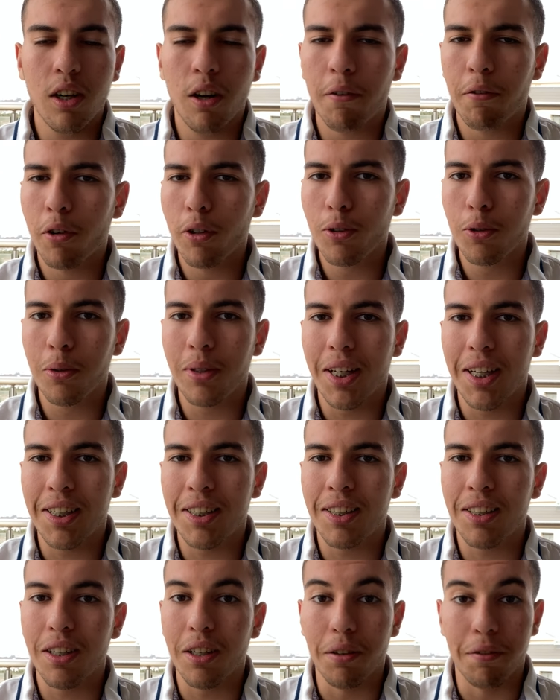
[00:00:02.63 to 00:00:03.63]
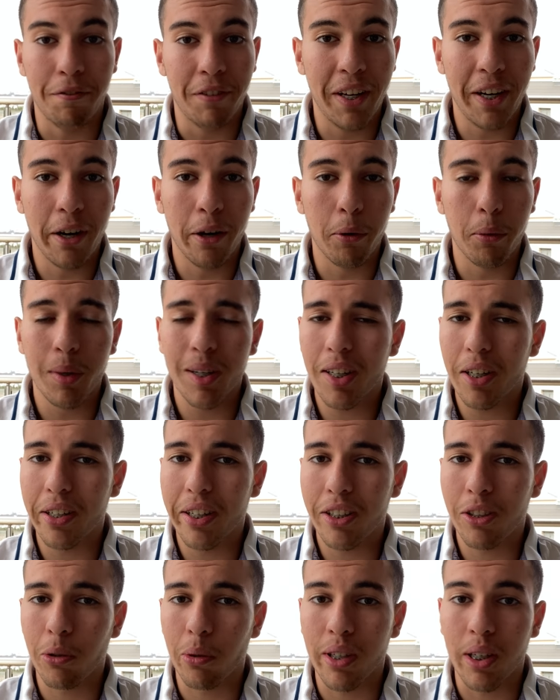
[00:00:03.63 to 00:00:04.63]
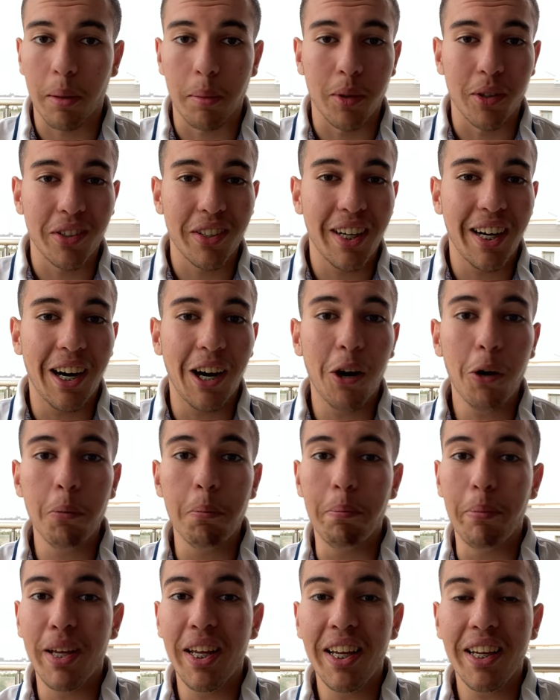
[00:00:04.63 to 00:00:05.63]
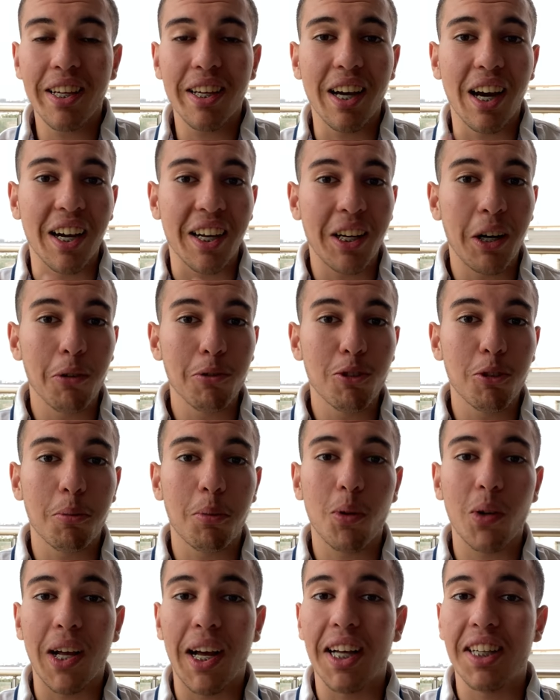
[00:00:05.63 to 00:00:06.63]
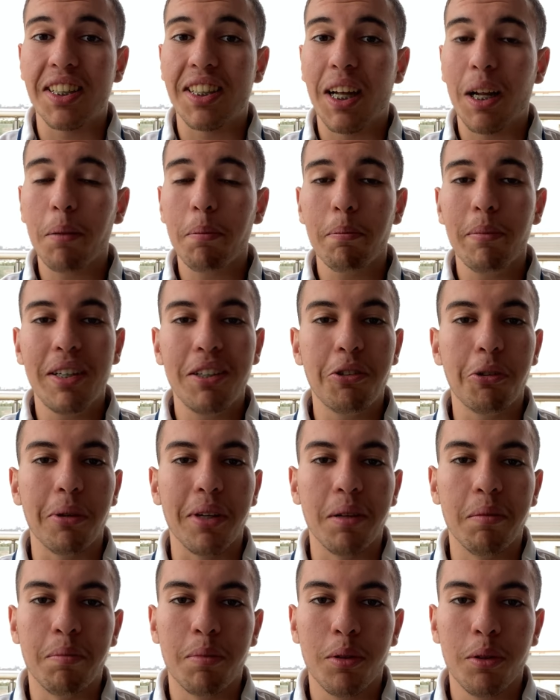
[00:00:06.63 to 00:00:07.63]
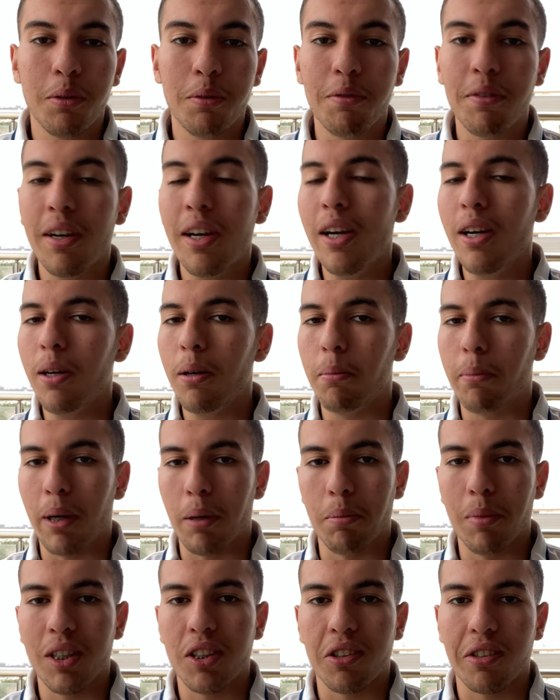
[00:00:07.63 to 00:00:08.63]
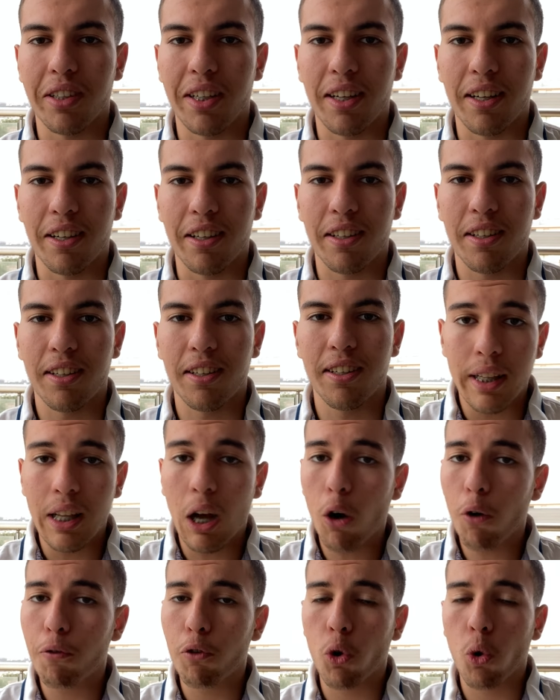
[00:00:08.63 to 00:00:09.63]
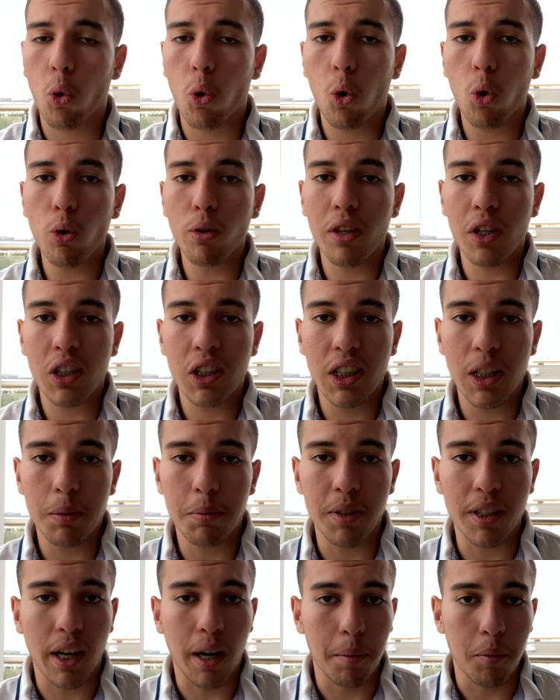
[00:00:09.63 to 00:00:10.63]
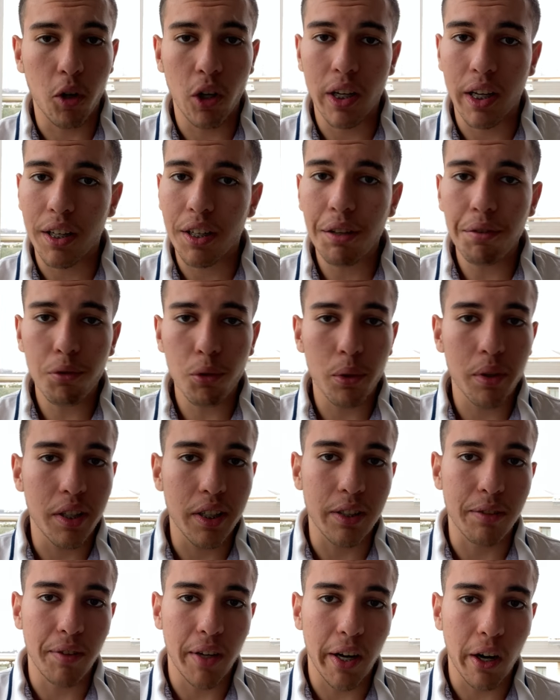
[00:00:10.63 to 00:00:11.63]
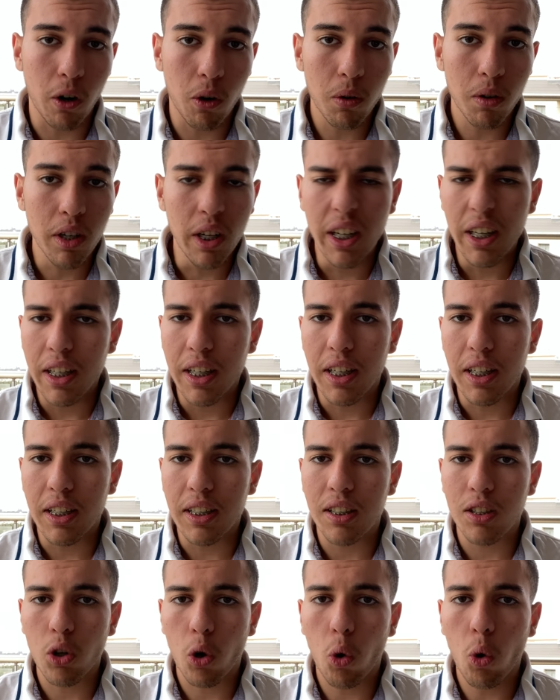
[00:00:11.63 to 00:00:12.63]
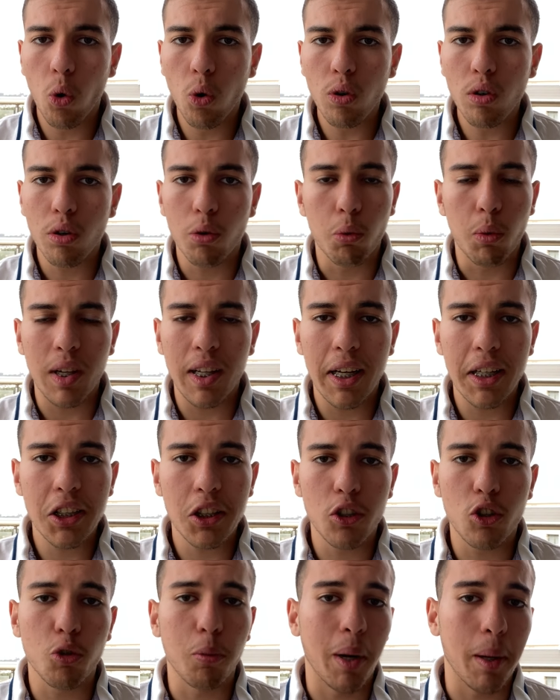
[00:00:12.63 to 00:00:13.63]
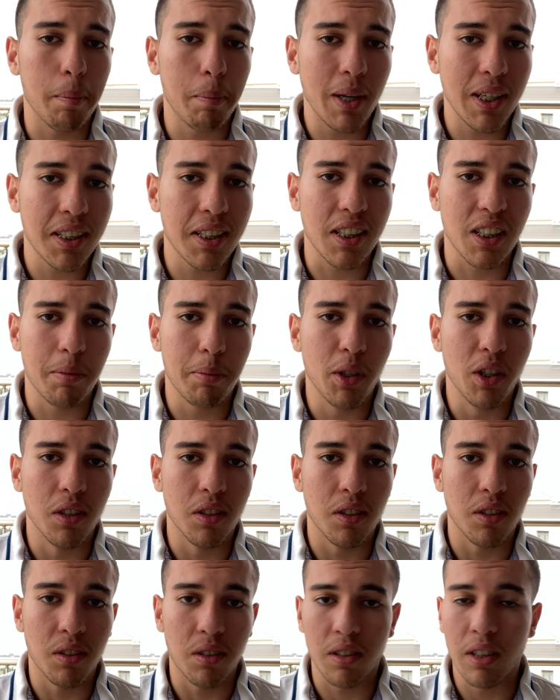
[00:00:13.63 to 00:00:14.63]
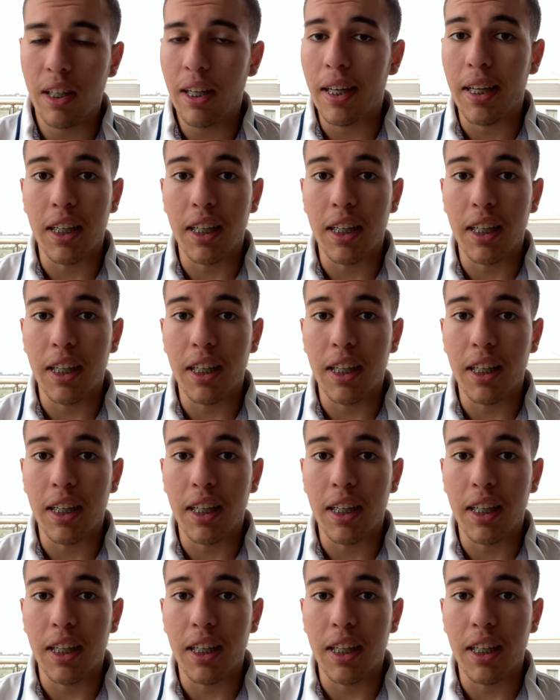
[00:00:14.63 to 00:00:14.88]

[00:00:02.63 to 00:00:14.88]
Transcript: For today's video, we're gonna talk about how being accountable has helped me to improve my mental health. Now for all the tips that I'm gonna give you in this video is all related to my past experiences.